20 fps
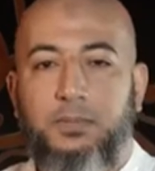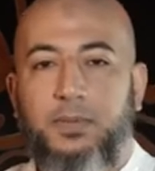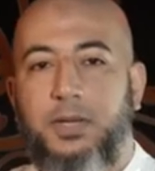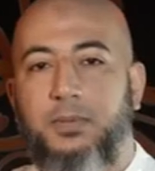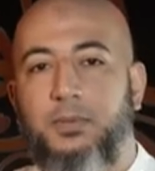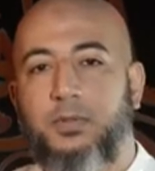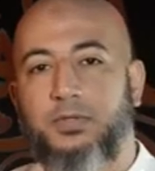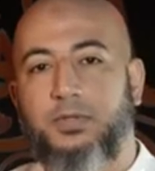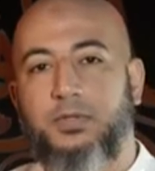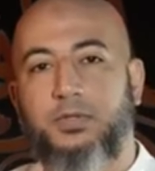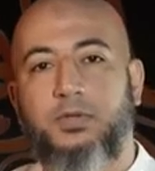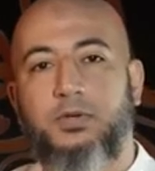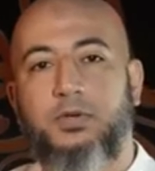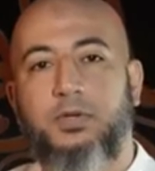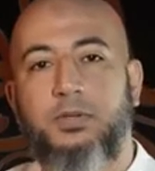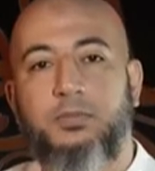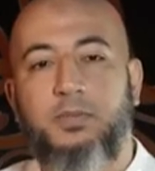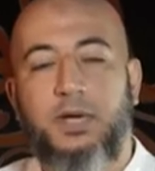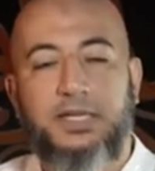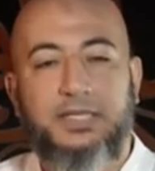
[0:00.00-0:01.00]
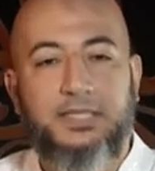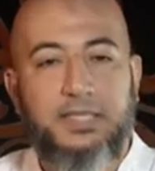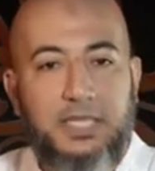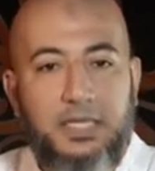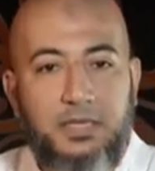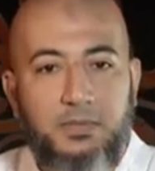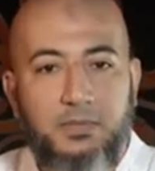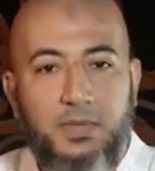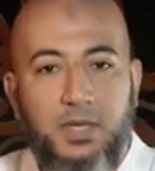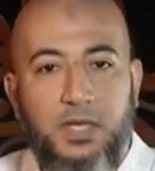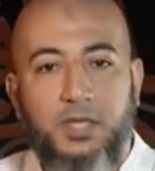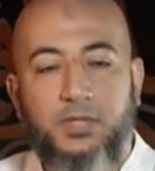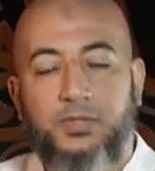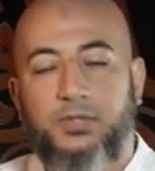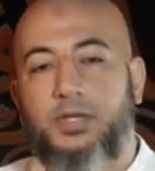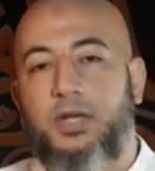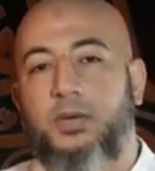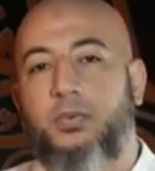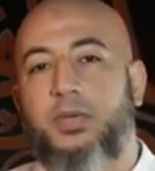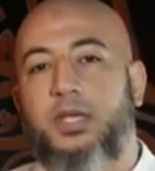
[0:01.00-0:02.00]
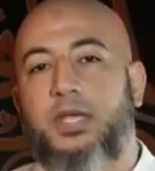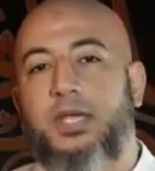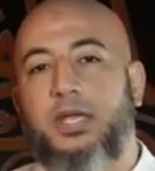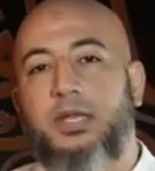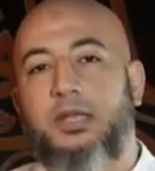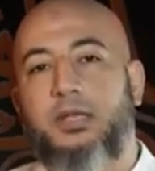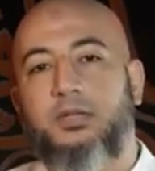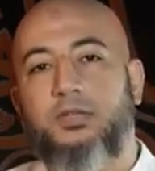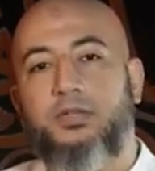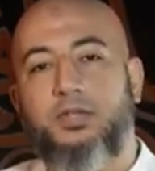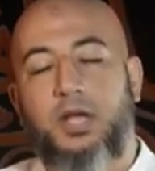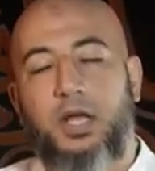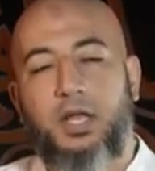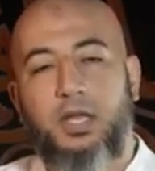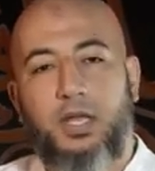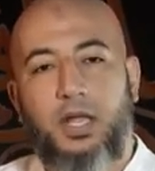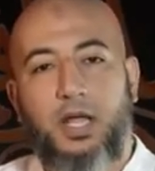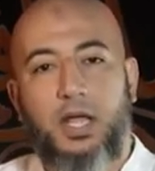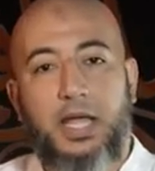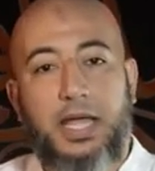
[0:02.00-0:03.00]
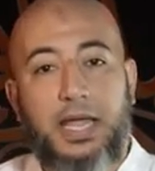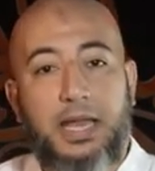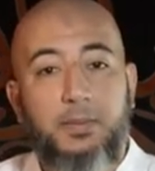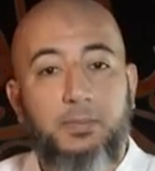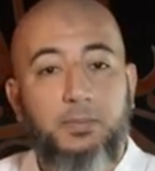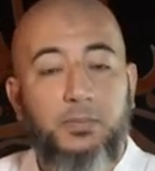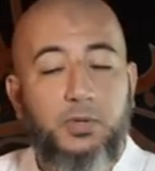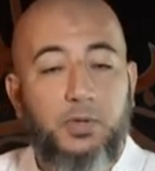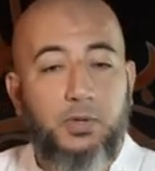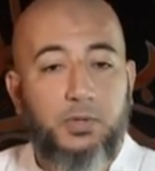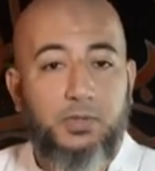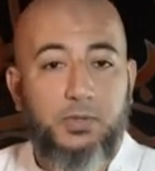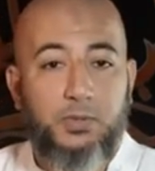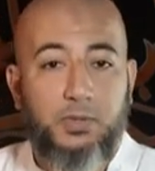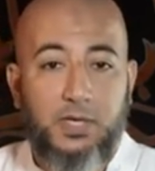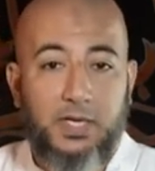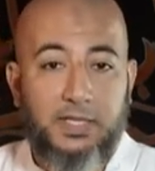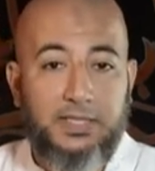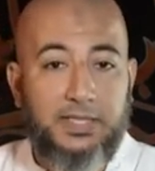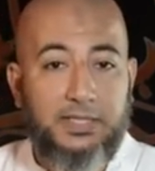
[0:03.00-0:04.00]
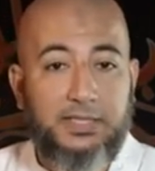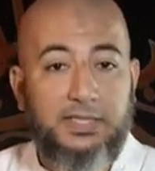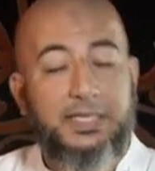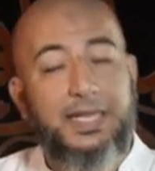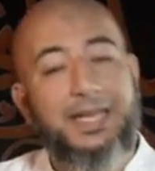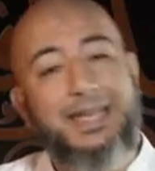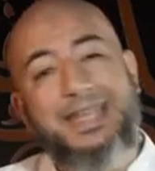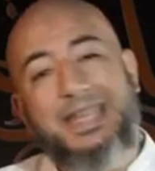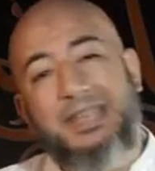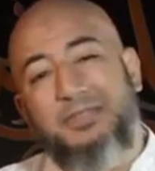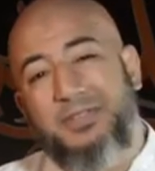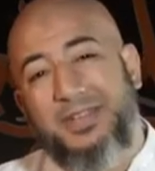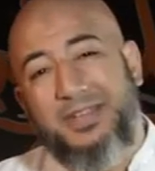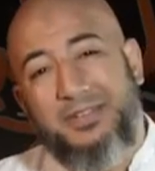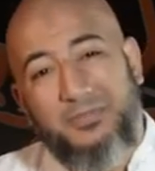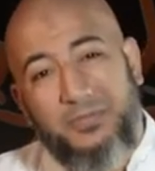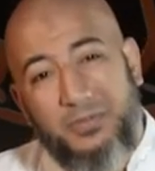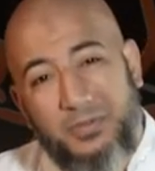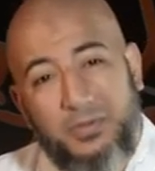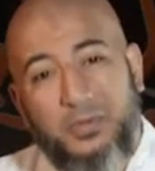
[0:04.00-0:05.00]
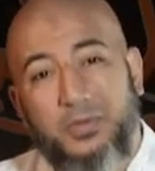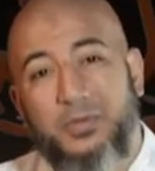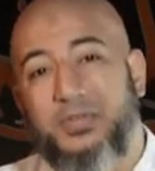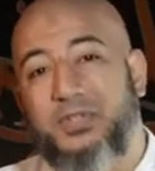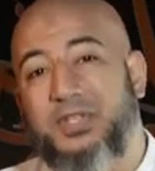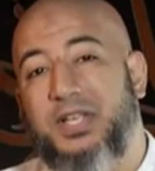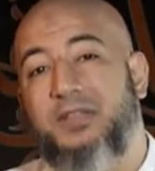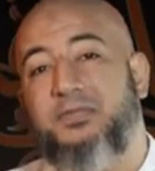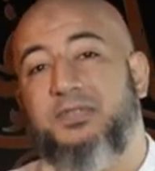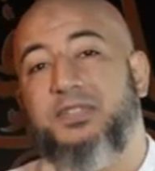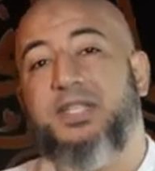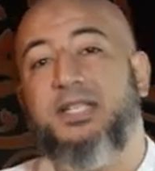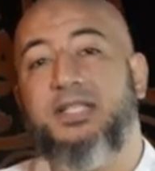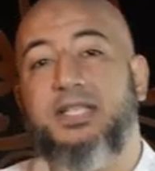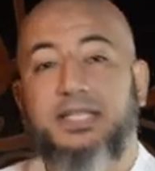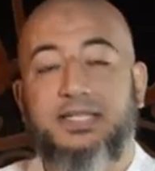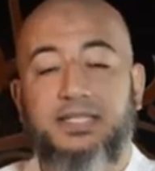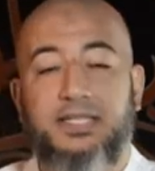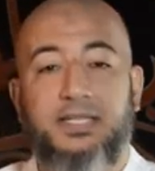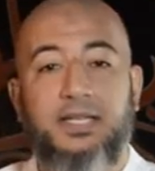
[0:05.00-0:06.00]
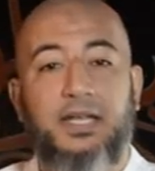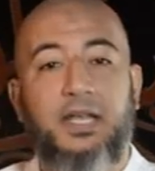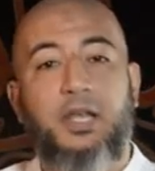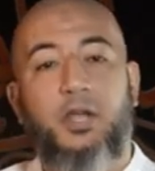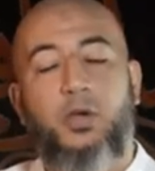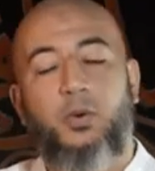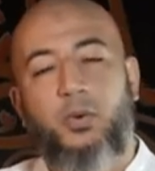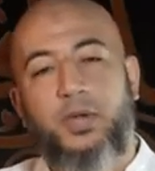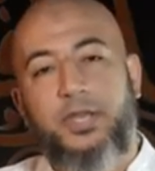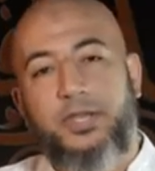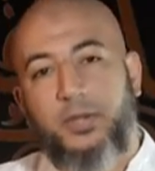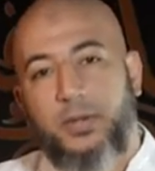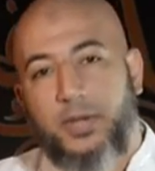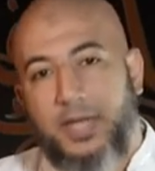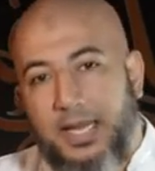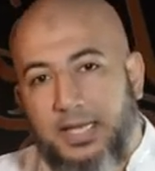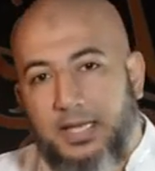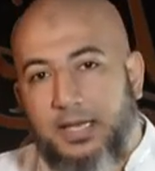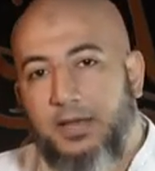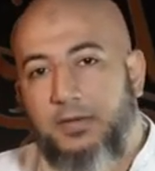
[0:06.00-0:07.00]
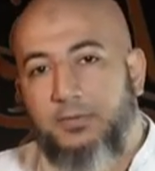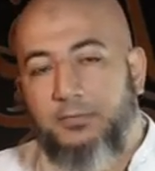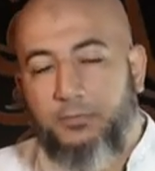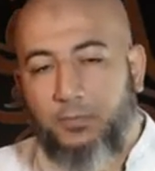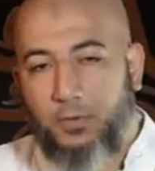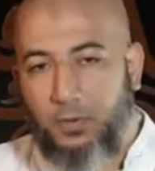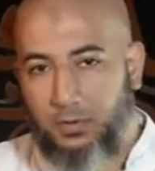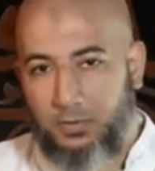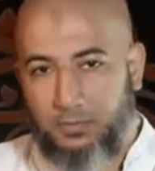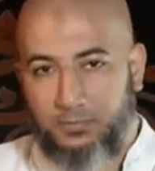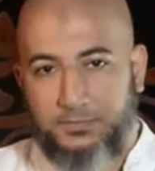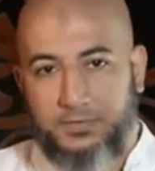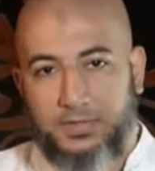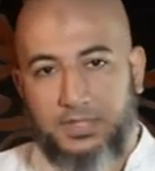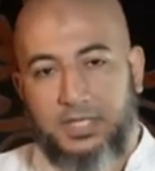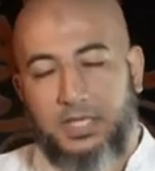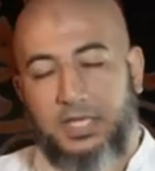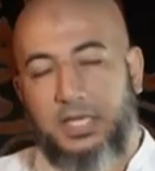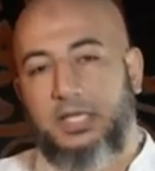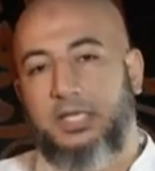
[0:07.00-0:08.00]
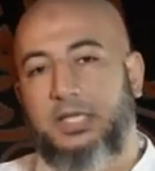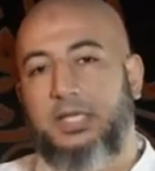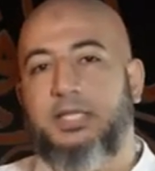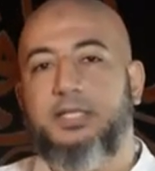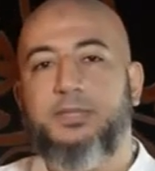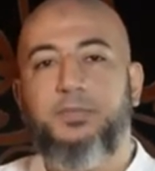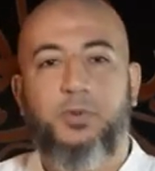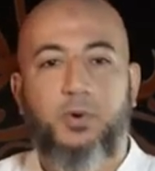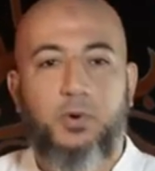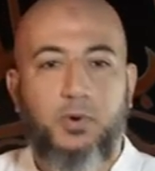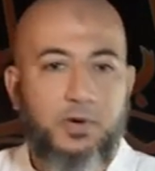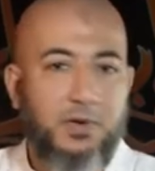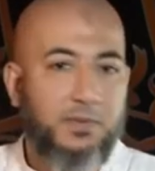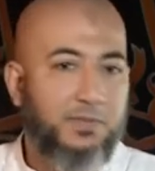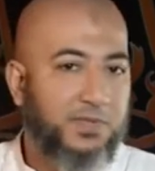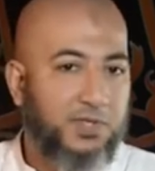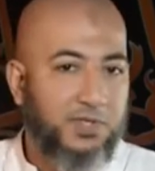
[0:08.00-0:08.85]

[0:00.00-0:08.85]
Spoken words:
people to join my team so that we can, inshallah, help those who are addicted. And even if you yourself is addicted, when you get involved in these programs,